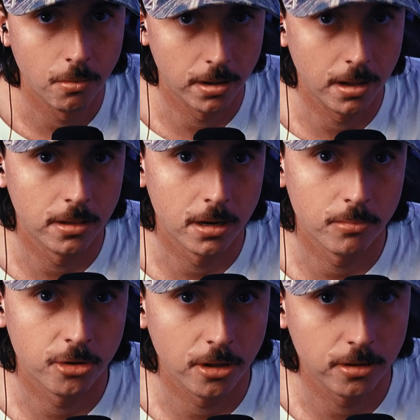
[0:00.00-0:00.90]
When I ended
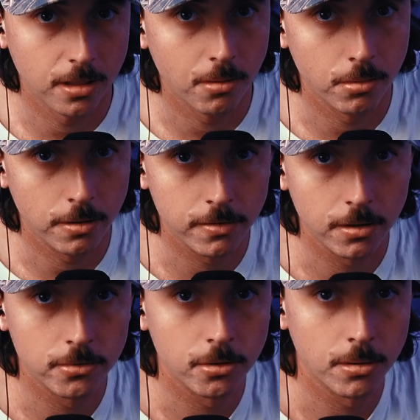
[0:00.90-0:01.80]
up changing that
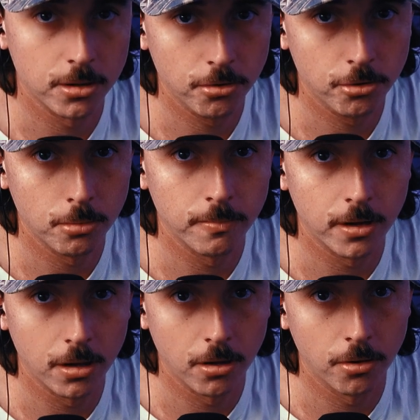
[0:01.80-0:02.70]
workflow to my YouTube
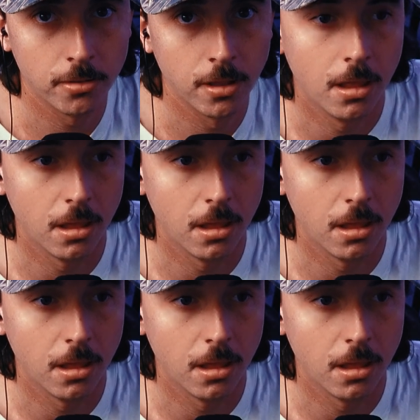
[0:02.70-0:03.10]
videos,